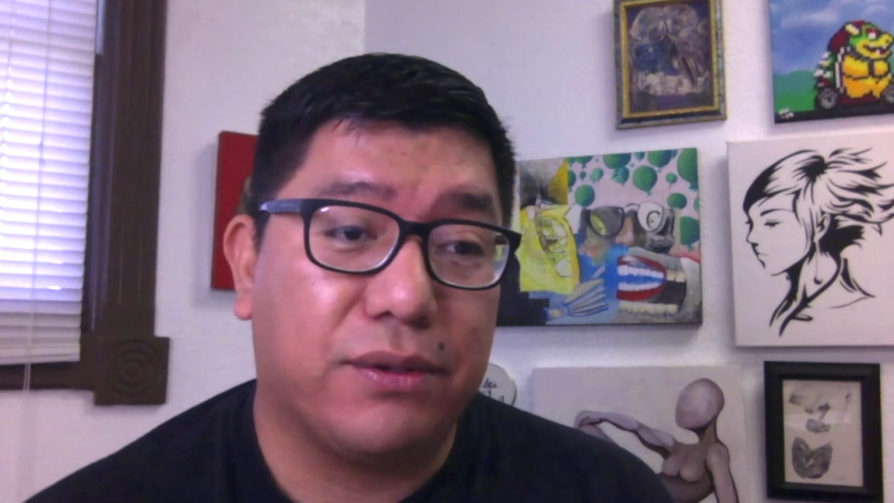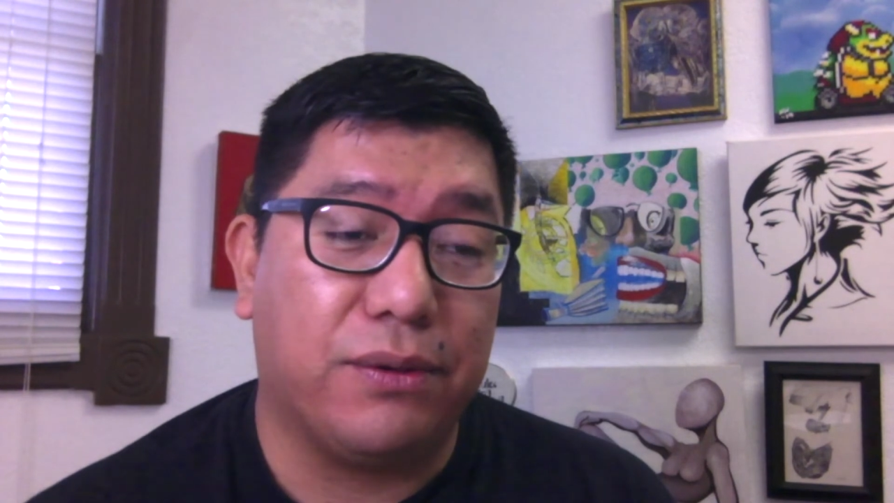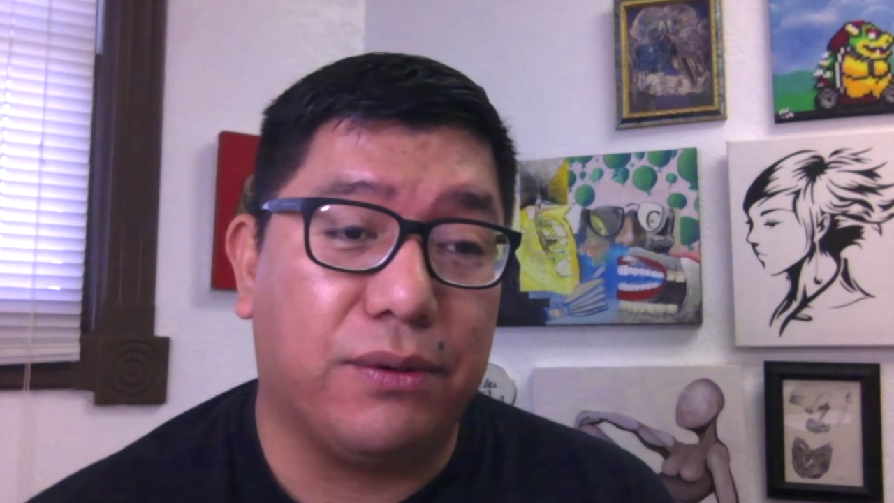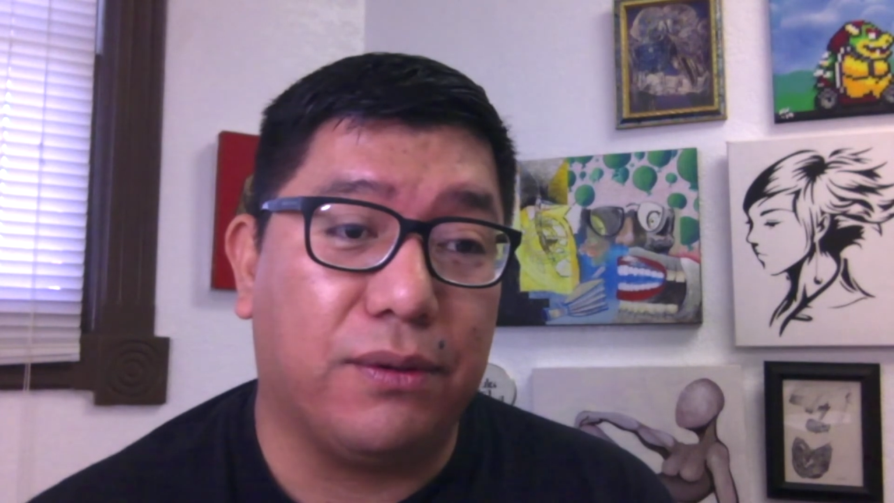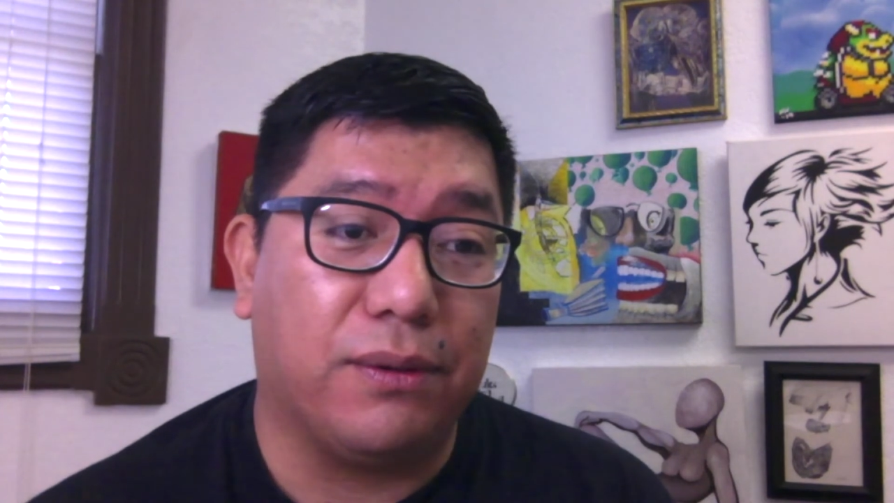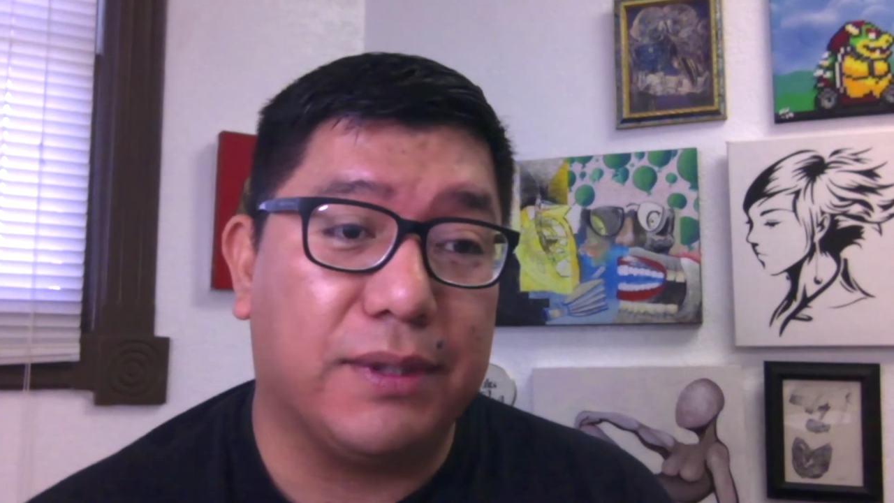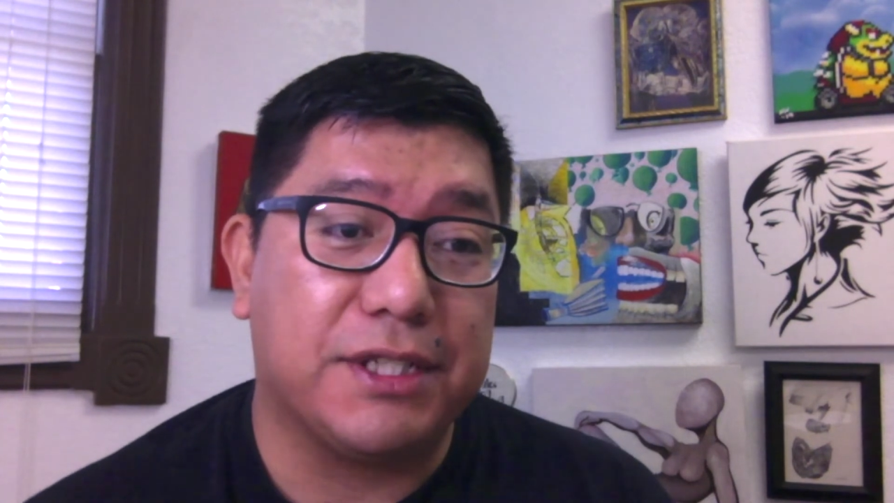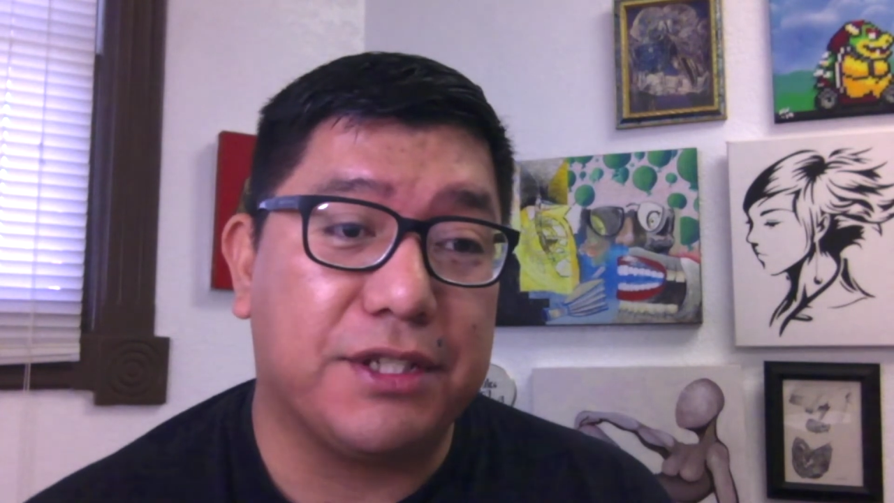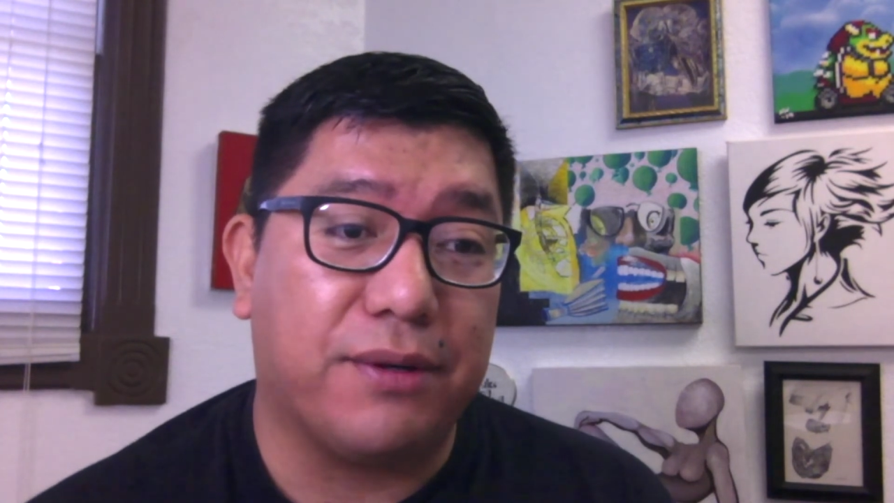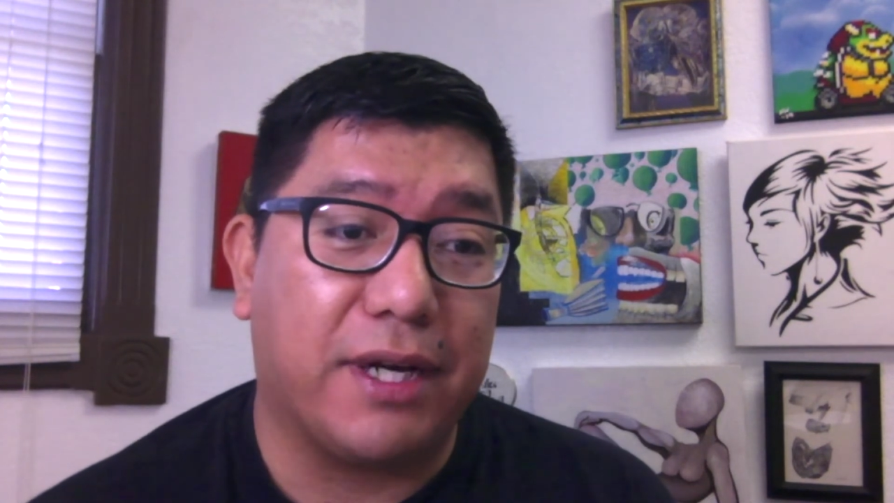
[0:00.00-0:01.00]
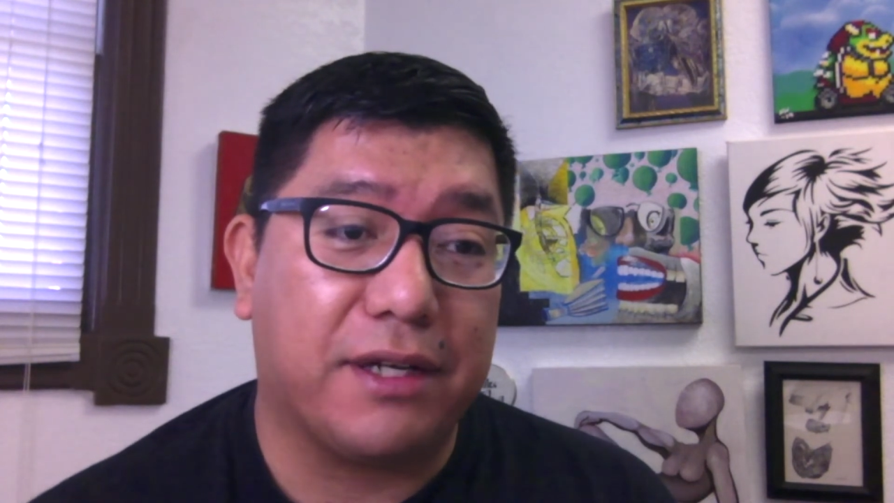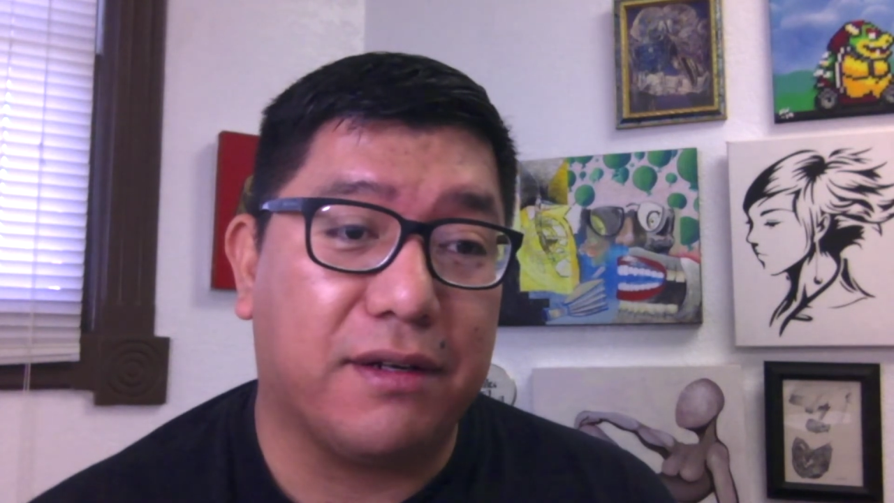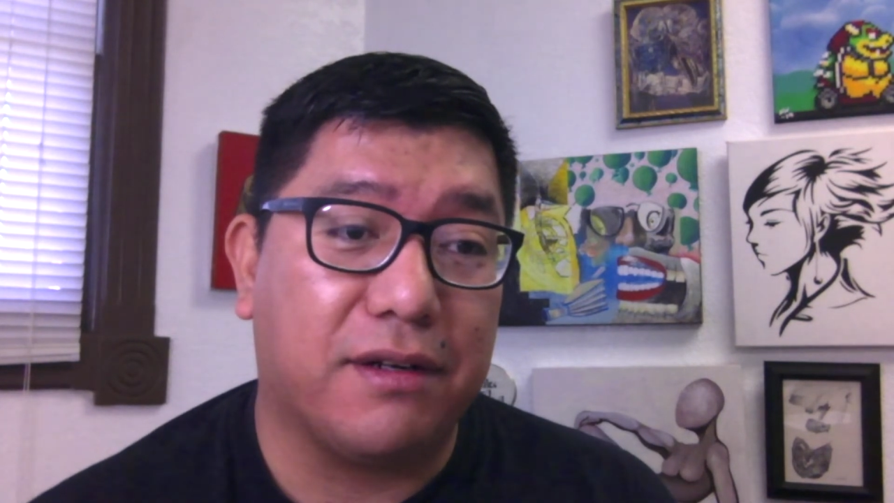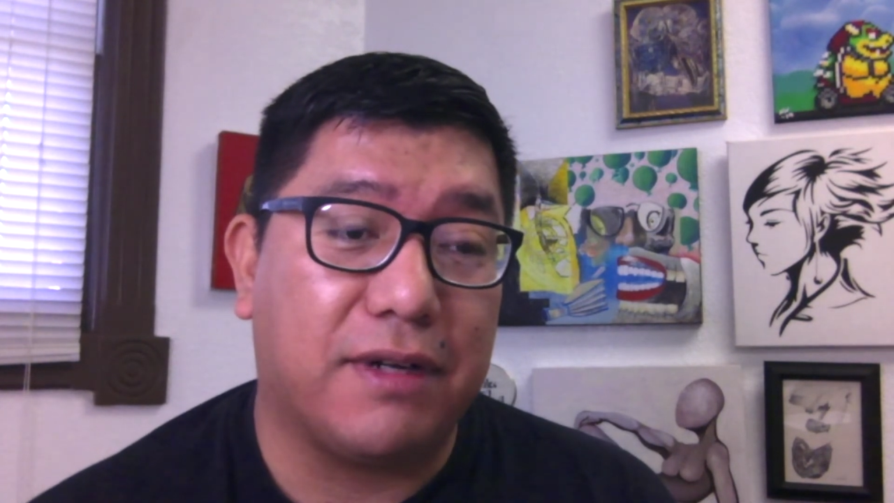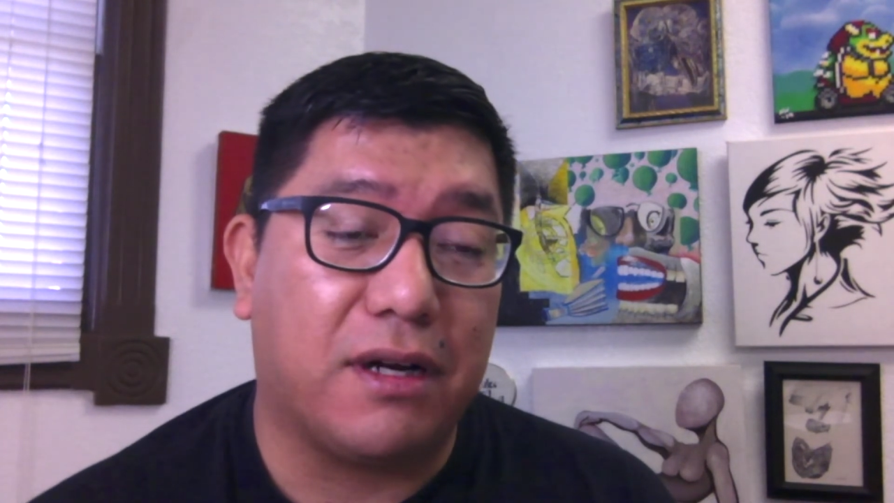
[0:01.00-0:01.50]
who is the director of